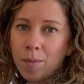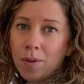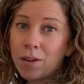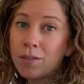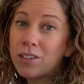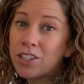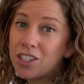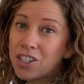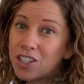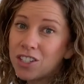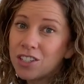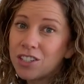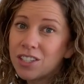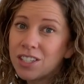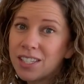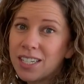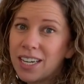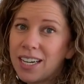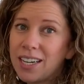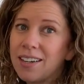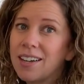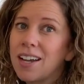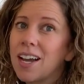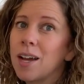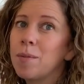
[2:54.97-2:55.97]
original
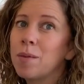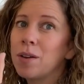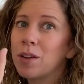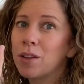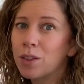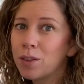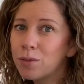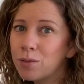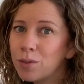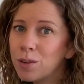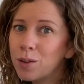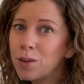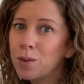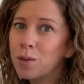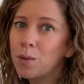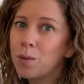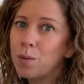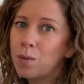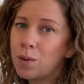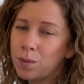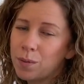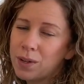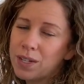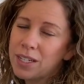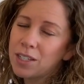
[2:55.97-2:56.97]
stain coming through
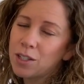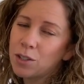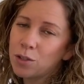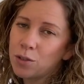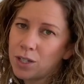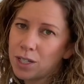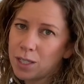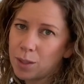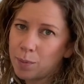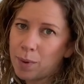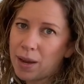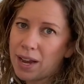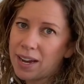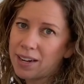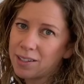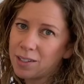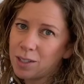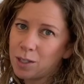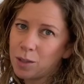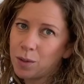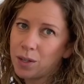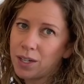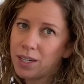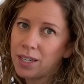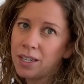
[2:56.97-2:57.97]
when we distress back
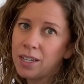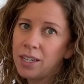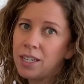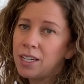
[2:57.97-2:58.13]
to it.